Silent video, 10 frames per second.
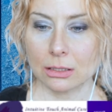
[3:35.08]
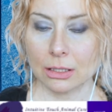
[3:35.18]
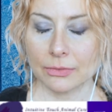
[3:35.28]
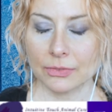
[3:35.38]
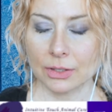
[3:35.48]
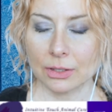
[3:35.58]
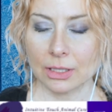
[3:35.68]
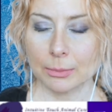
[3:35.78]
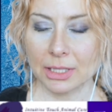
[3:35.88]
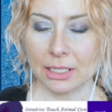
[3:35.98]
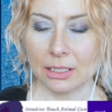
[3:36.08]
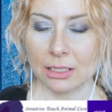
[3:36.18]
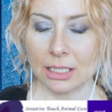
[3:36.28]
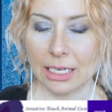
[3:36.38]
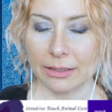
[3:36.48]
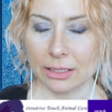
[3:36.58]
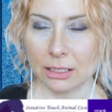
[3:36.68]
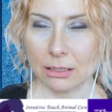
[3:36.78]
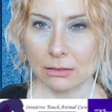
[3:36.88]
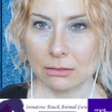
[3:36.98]
I feel I'm getting
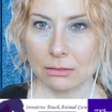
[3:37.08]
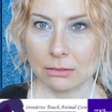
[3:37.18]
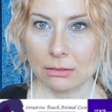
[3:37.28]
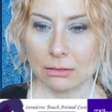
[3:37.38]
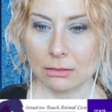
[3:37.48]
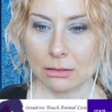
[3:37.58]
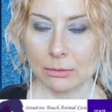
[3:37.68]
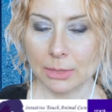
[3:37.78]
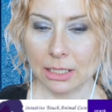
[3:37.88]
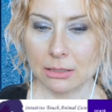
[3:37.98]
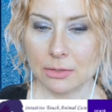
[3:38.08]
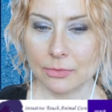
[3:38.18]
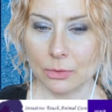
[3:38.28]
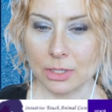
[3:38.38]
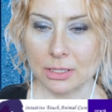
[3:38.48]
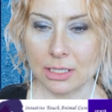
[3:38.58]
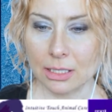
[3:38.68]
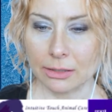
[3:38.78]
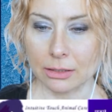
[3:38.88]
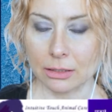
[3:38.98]
yelling, a man's voice
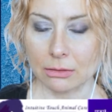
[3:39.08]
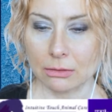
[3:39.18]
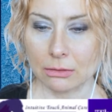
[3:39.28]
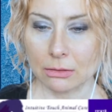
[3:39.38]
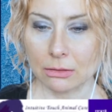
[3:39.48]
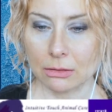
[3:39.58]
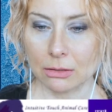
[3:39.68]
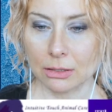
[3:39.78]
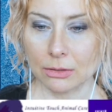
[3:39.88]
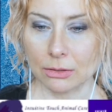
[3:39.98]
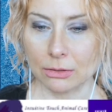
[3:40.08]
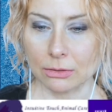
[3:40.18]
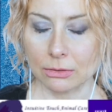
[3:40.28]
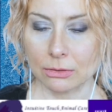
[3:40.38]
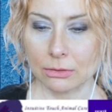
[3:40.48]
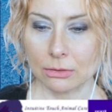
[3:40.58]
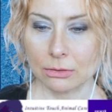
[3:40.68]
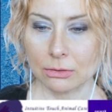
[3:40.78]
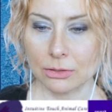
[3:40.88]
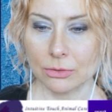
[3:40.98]
yelling at her.
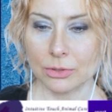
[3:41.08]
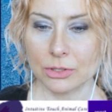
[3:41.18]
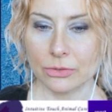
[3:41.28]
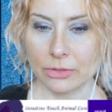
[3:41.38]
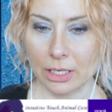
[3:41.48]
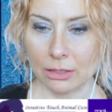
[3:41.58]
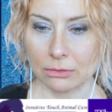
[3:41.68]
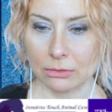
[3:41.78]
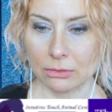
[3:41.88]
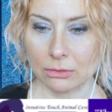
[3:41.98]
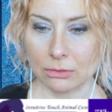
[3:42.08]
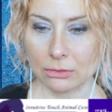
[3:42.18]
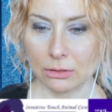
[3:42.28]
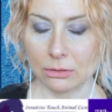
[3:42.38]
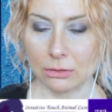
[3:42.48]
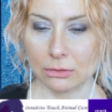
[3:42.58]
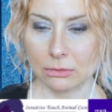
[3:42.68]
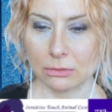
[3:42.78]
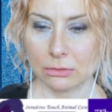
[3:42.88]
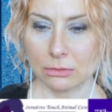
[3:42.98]
Don't do that. Oh.